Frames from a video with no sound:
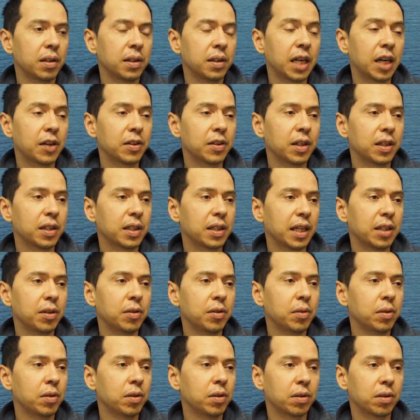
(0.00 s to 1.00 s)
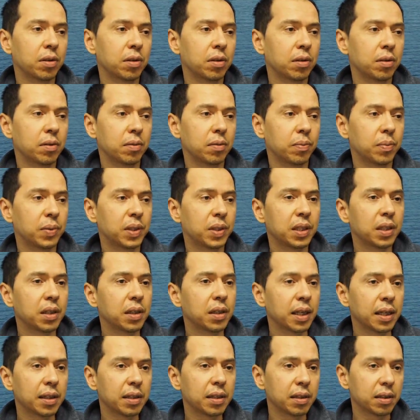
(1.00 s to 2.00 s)
nowadays i do not
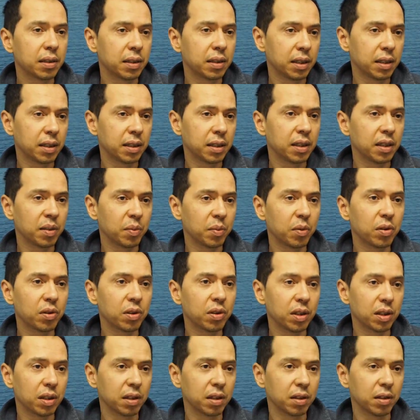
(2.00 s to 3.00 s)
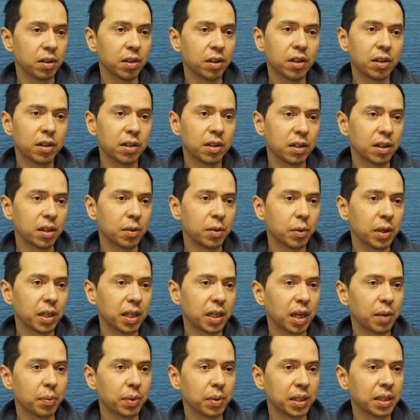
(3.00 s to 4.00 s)
sit until six in the morning you know and then
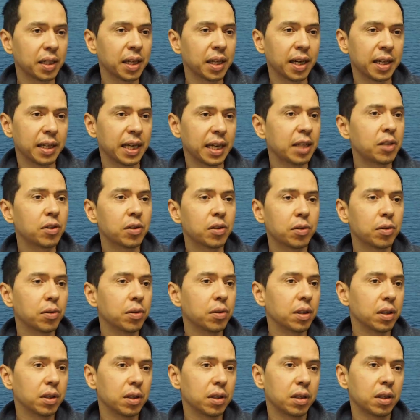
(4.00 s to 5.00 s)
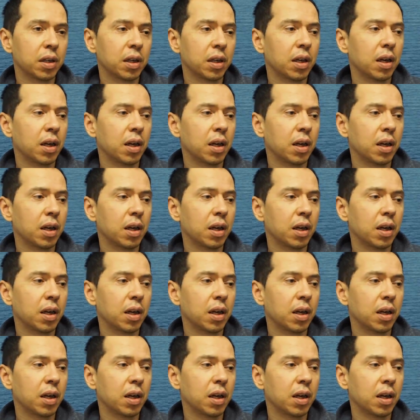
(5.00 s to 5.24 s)
wake up at nine i don't do this